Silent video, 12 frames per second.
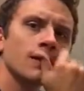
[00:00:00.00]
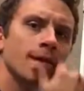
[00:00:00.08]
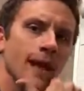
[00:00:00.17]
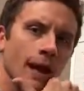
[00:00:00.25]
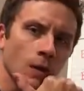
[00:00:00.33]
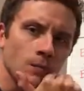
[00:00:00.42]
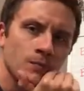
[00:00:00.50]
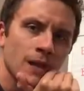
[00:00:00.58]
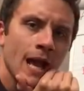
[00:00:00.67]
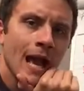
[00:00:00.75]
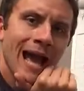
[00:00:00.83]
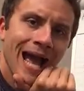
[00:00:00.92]
Now,
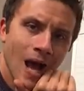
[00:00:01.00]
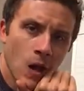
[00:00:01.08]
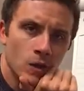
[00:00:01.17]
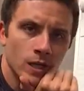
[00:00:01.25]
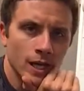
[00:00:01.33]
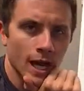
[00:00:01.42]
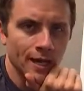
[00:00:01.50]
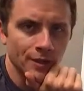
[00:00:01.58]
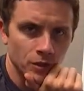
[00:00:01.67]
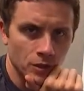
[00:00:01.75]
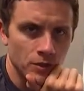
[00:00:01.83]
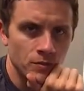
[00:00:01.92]
how could I
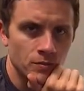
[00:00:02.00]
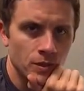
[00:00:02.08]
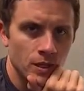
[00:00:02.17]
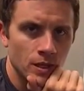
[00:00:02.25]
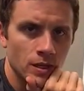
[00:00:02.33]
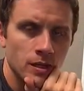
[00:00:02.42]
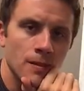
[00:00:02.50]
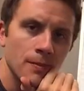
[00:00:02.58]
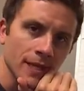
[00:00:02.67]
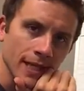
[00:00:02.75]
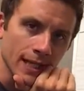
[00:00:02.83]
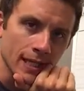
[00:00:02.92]
learn the
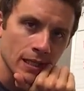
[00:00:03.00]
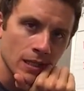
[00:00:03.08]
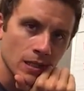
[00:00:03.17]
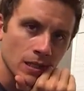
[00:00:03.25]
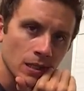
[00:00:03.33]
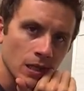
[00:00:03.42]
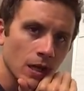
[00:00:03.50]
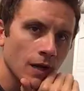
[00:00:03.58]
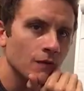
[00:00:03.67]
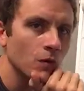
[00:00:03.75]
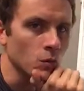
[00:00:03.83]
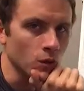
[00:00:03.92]
meaning
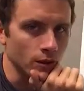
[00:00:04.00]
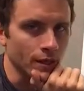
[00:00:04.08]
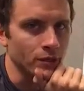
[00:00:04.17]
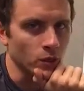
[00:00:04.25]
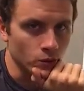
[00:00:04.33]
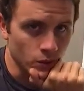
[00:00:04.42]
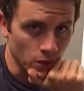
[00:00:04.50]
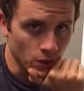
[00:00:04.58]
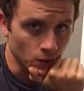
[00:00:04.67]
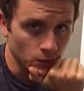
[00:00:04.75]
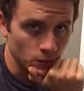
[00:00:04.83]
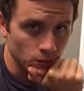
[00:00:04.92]
of a word I don't
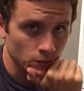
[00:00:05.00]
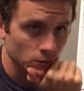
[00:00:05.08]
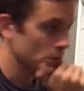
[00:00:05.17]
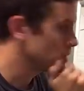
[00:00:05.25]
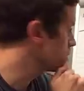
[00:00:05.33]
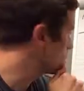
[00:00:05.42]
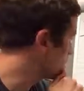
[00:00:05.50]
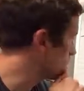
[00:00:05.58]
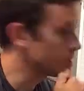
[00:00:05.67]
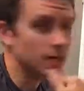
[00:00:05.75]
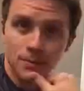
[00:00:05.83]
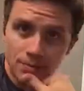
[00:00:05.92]
know, such
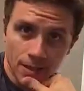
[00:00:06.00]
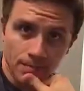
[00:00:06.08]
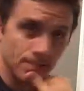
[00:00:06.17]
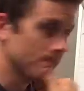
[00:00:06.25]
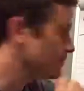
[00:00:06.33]
as tapetum?